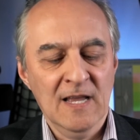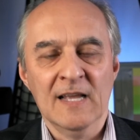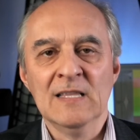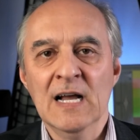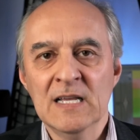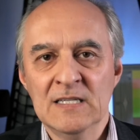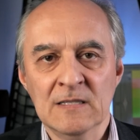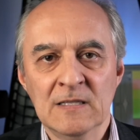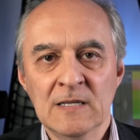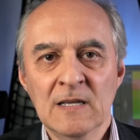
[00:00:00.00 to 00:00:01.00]
It
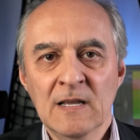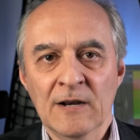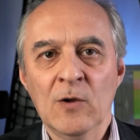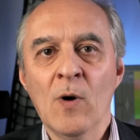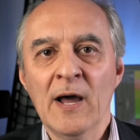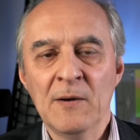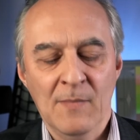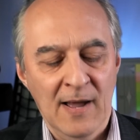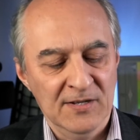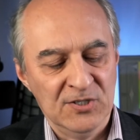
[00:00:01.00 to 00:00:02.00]
doesn't require
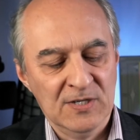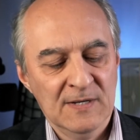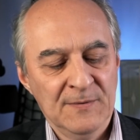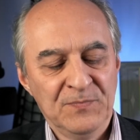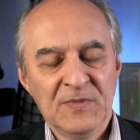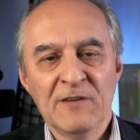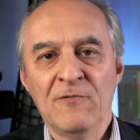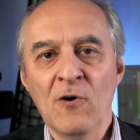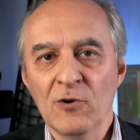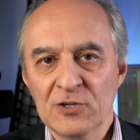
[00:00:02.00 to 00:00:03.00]
much
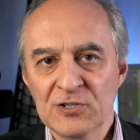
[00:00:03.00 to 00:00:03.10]
force.